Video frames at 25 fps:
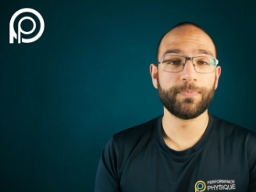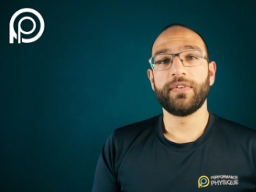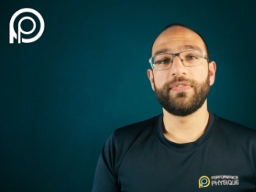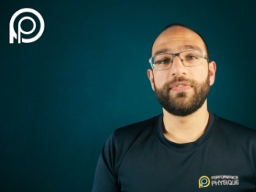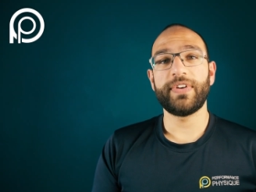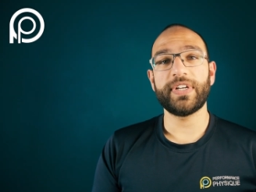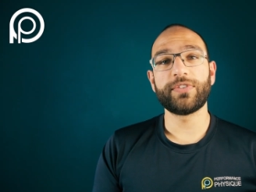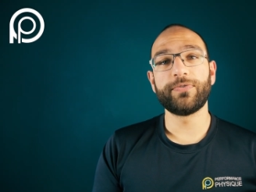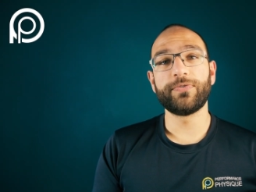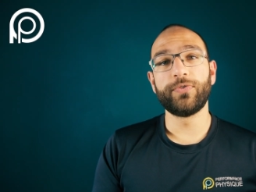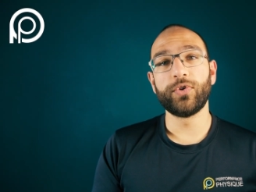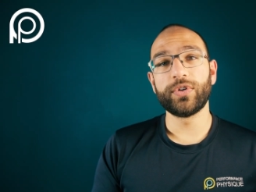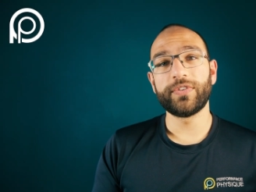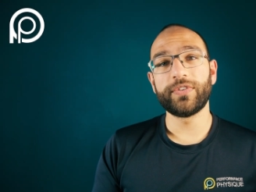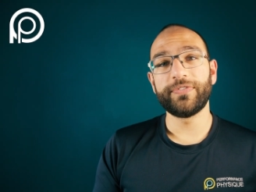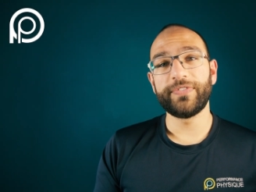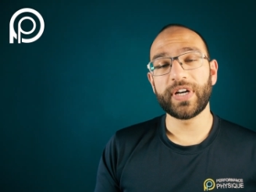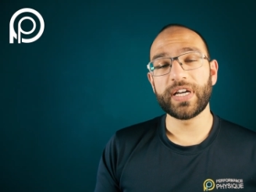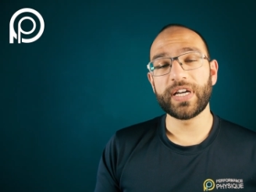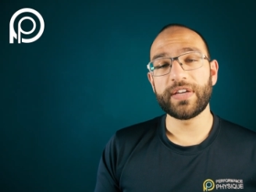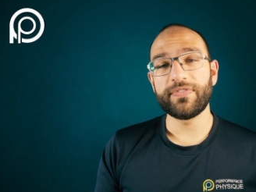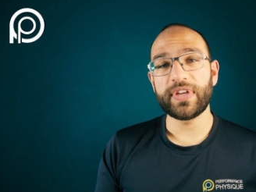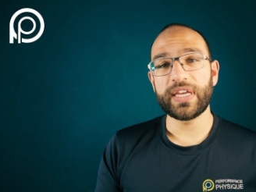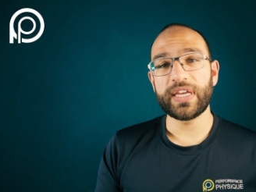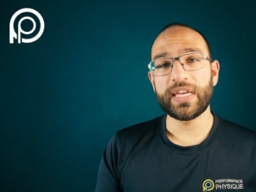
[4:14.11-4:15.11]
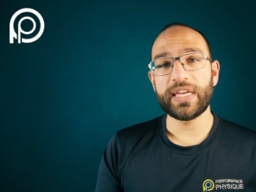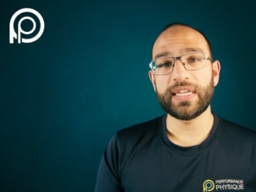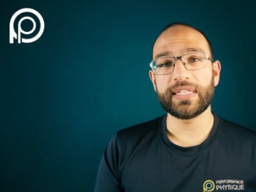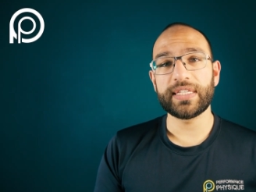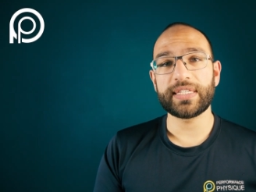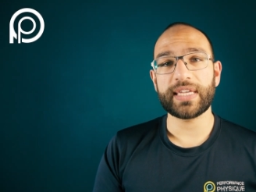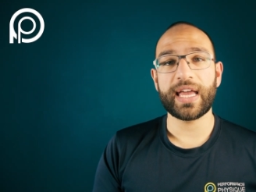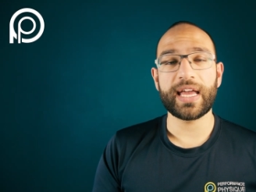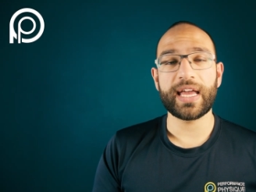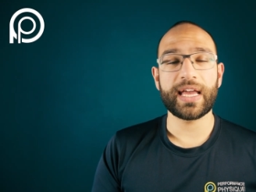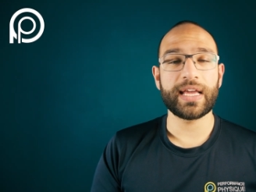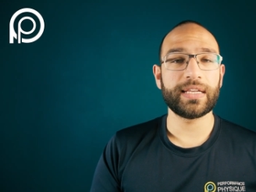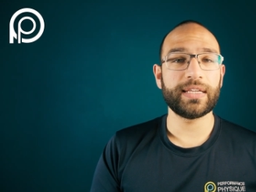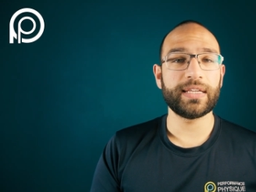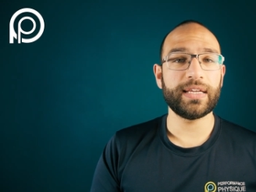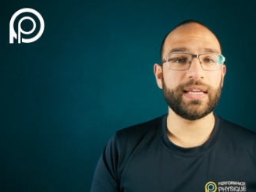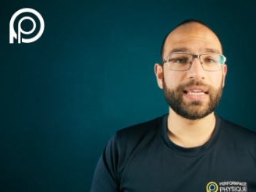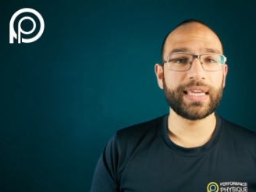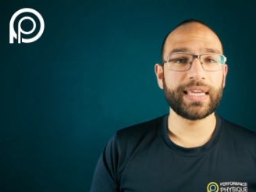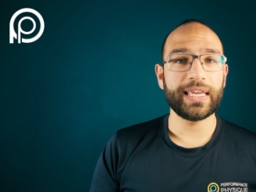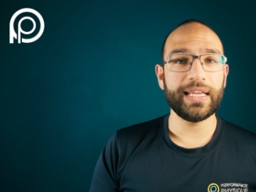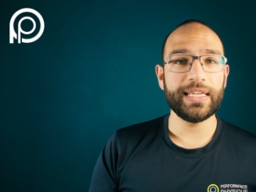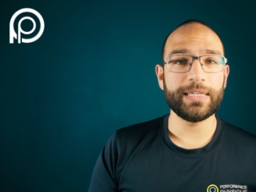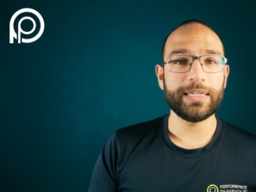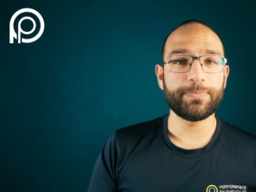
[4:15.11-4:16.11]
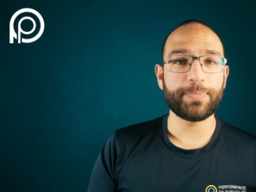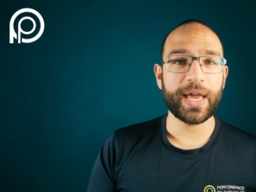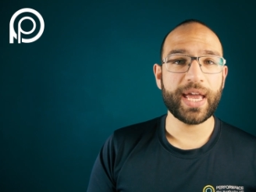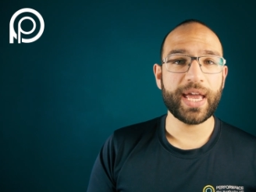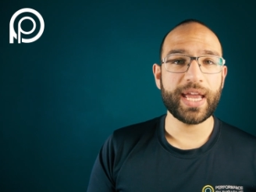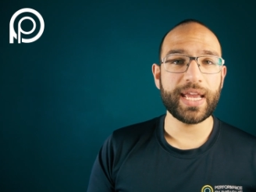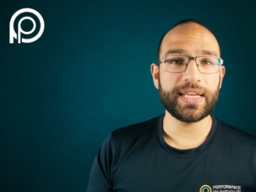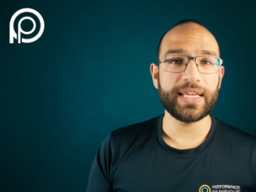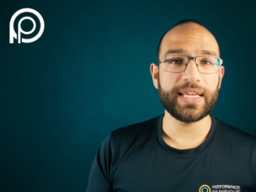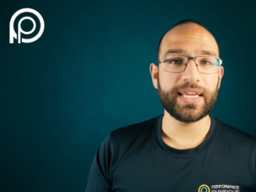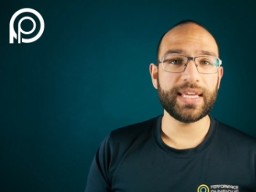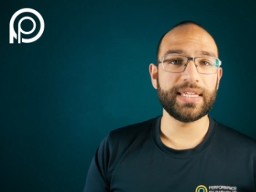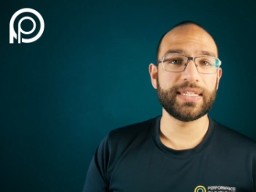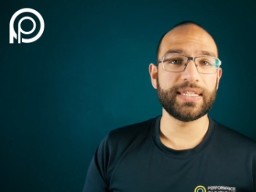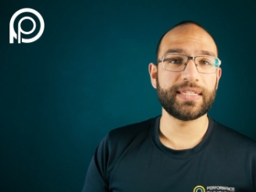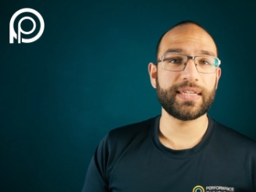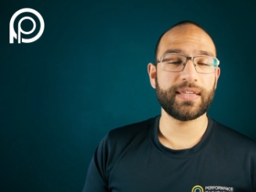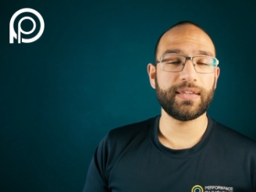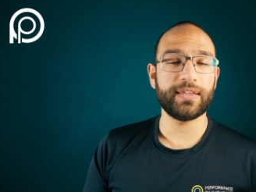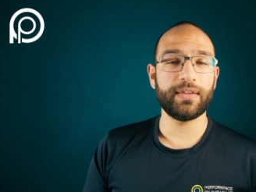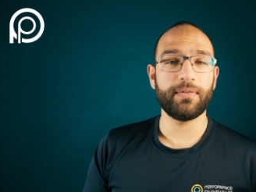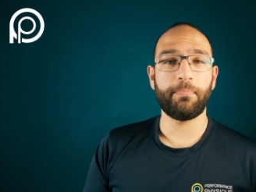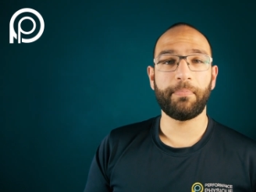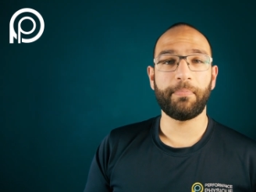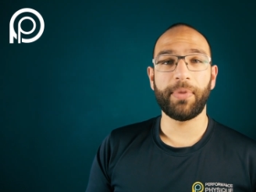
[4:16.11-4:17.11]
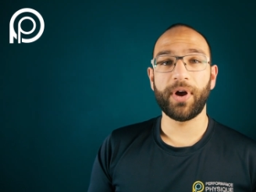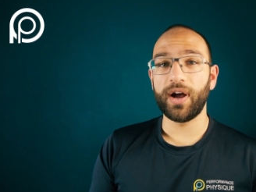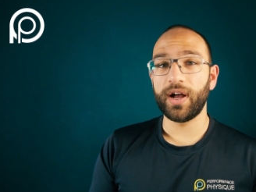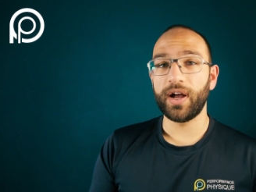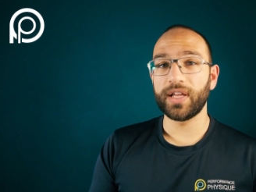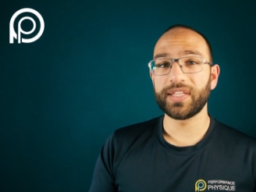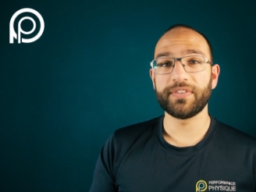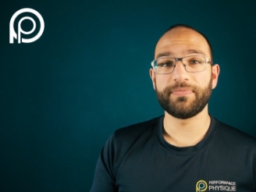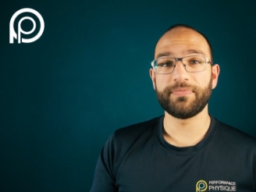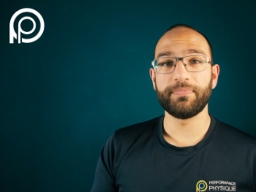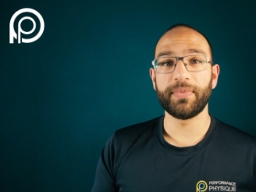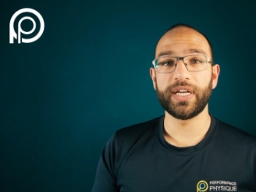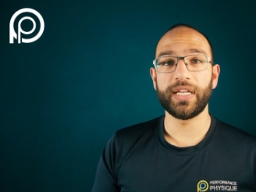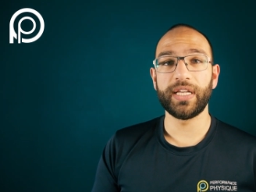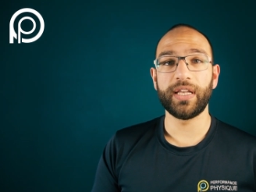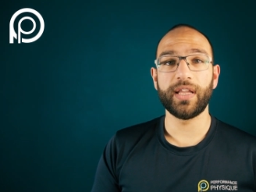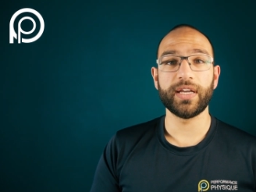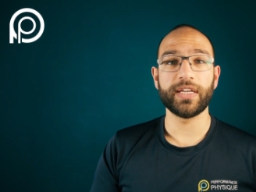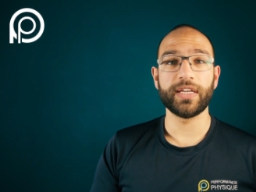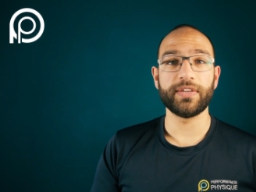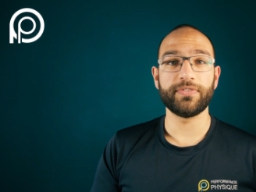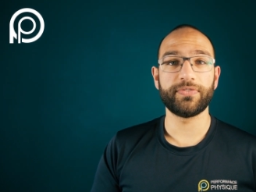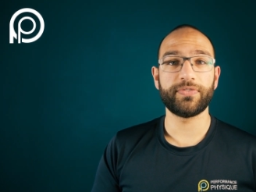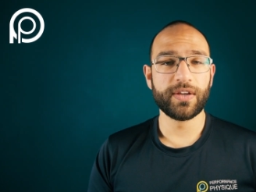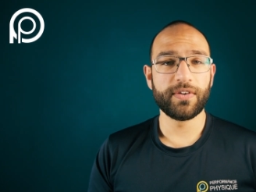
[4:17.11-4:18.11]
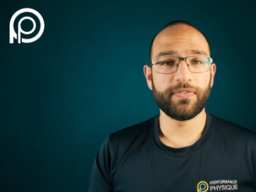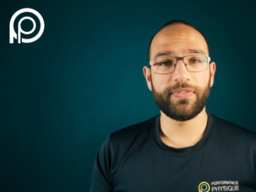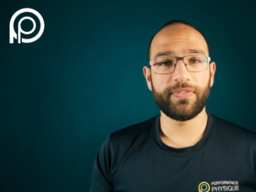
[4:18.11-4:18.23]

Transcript: Fast forward 5 years and Achilles pain is part of my life.